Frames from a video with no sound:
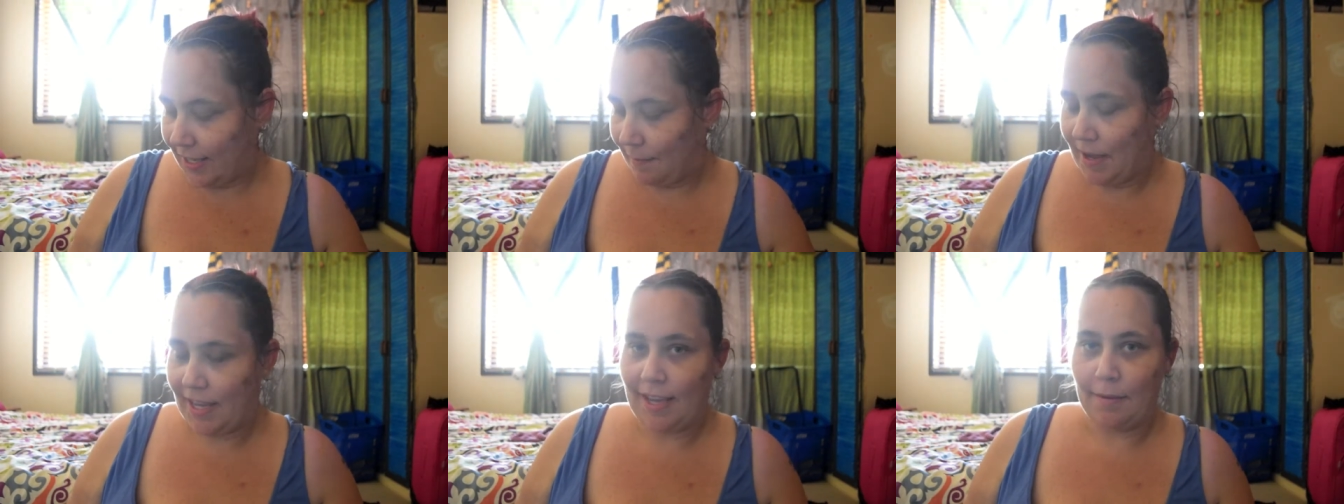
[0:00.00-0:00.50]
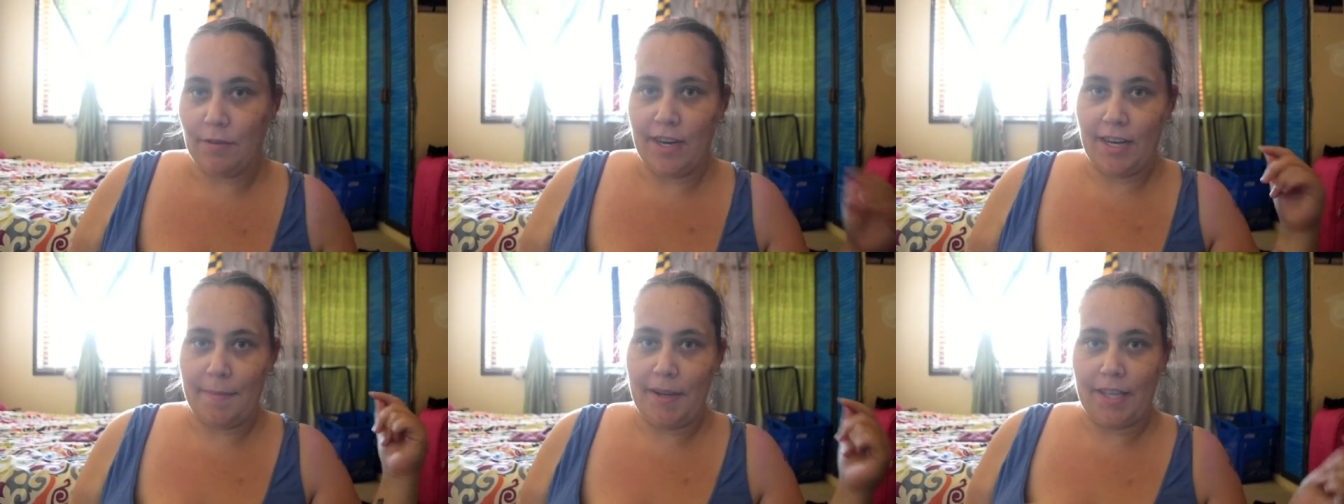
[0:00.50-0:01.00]
I'm
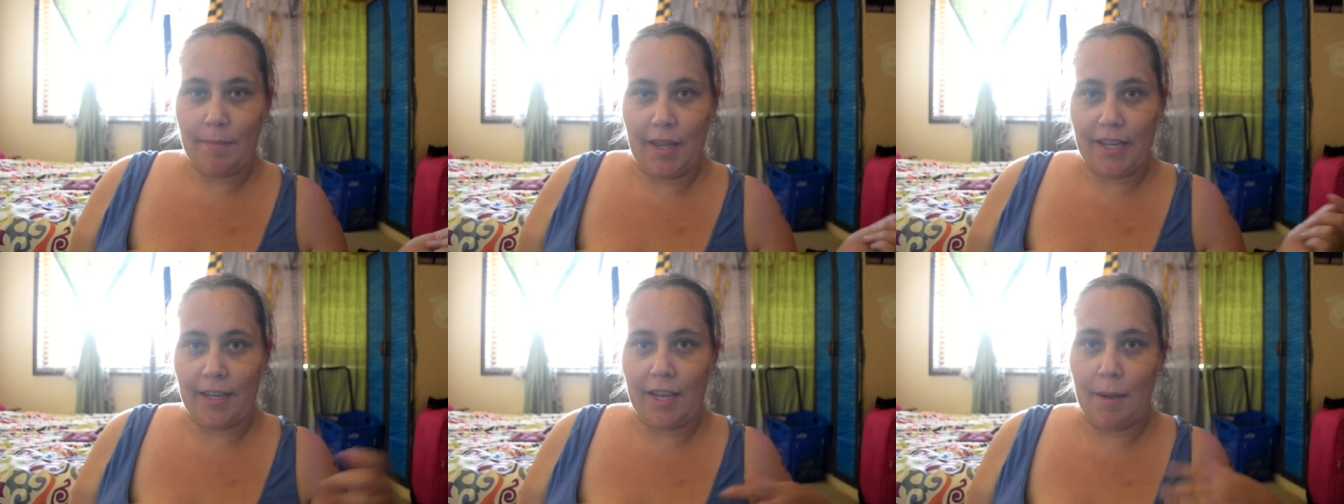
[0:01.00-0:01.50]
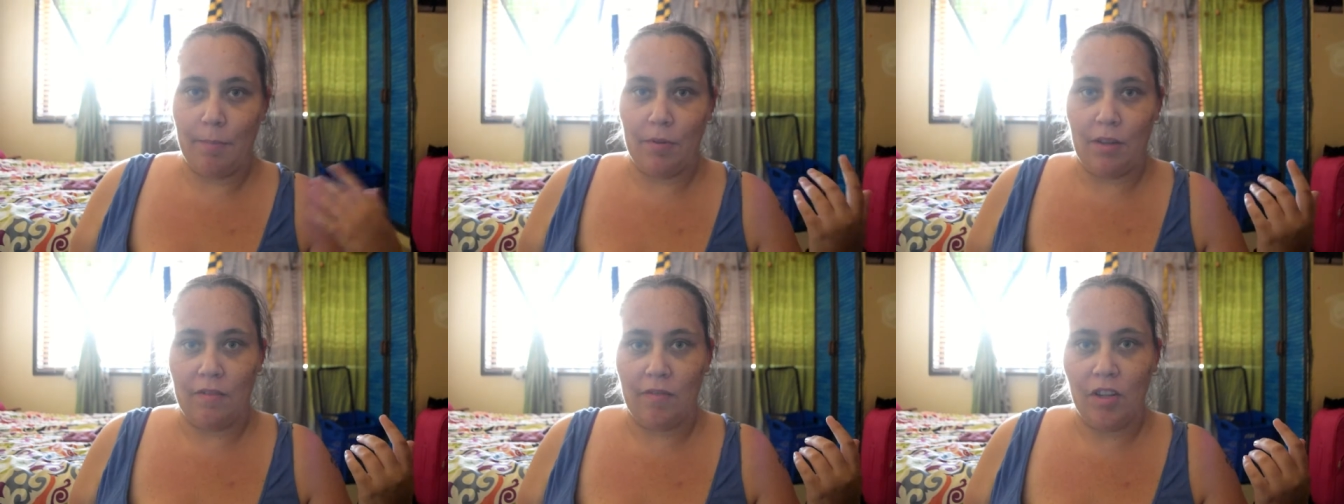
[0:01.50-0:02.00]
trying to make them like a
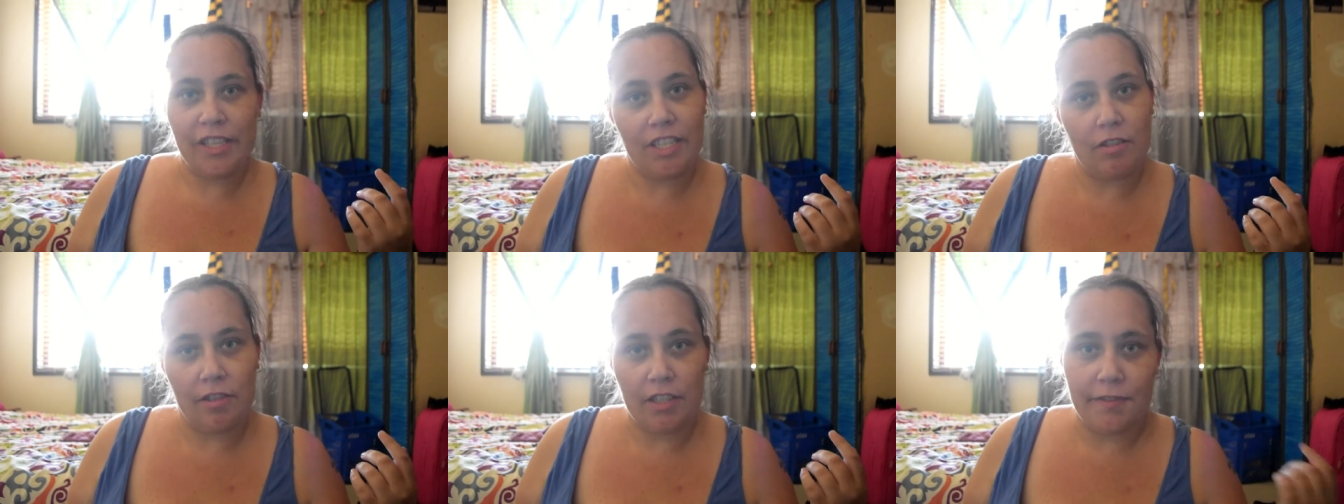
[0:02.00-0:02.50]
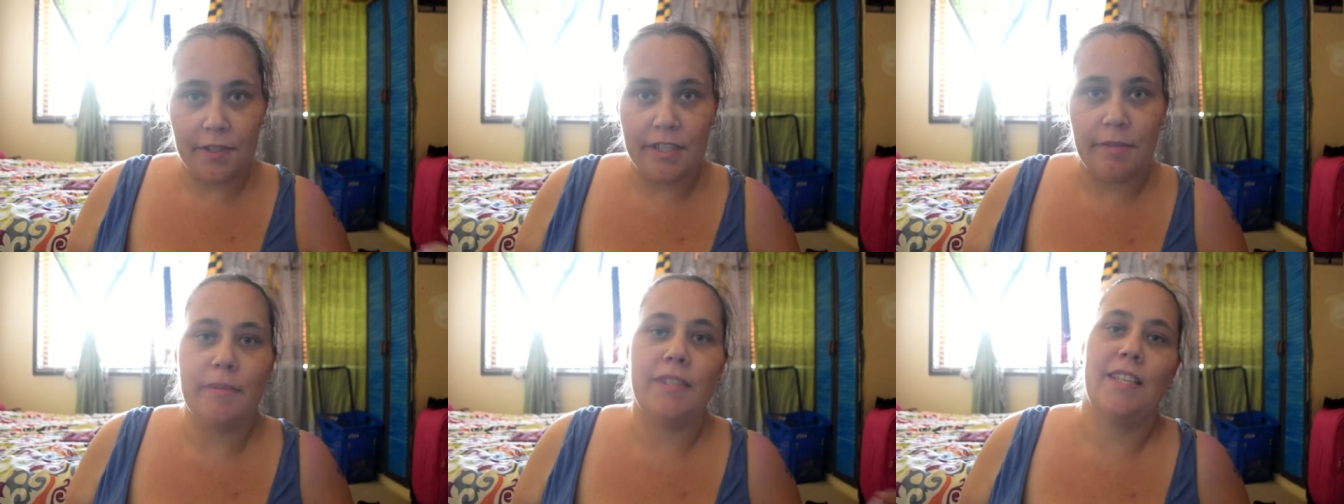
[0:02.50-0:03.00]
couple of lolly stockings for
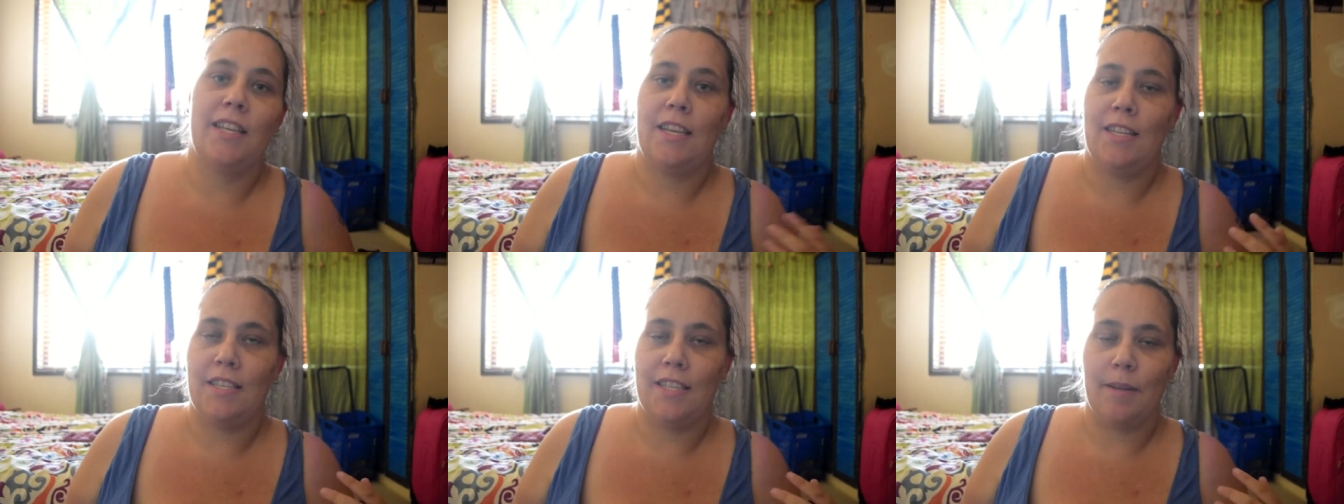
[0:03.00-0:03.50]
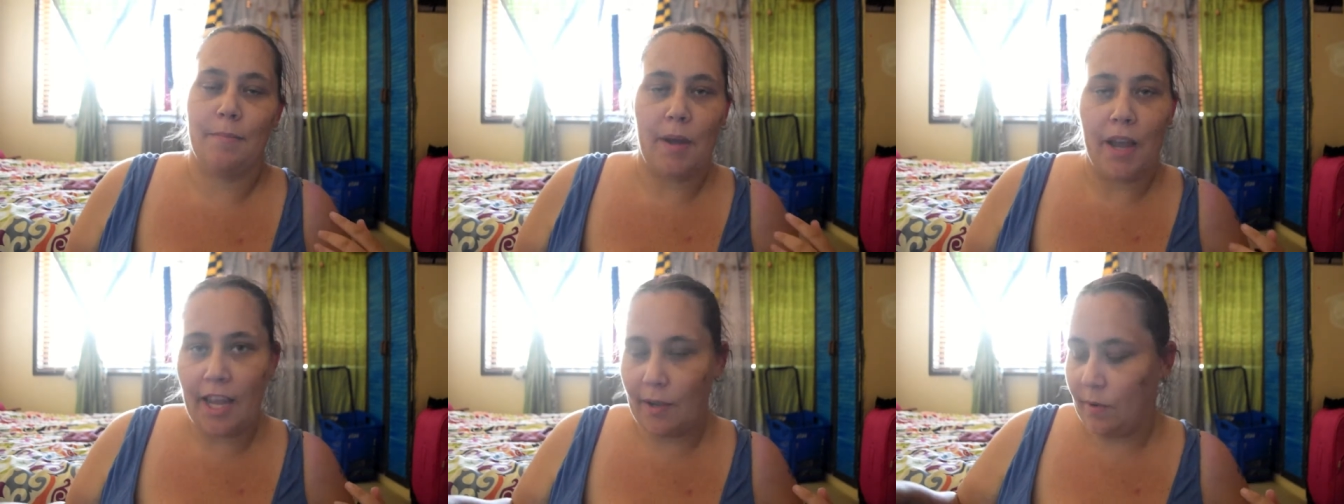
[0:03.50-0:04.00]
Christmas instead of
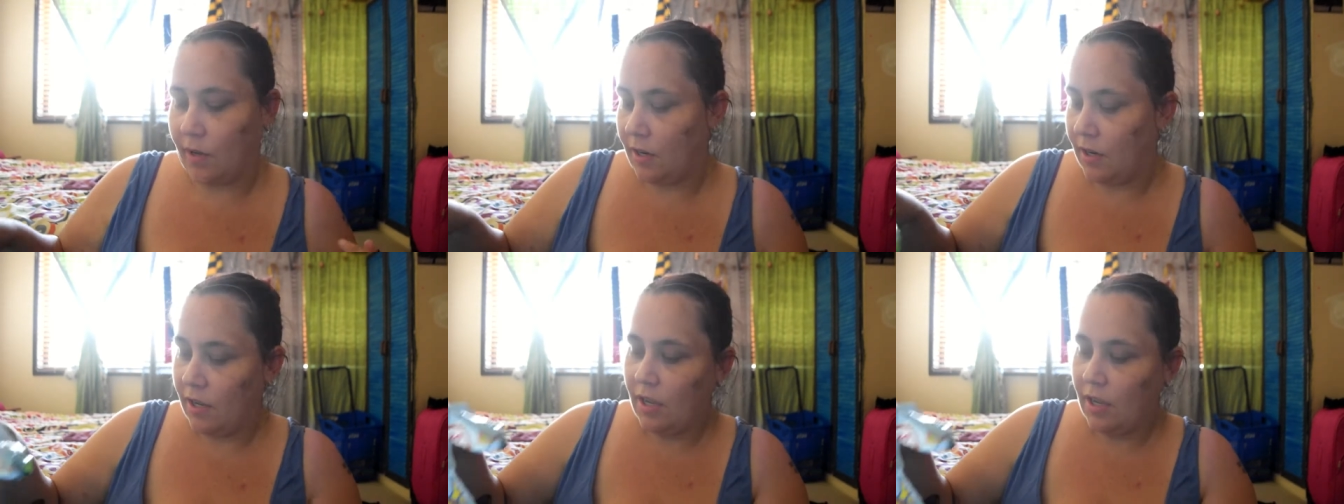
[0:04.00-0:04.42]
buying one.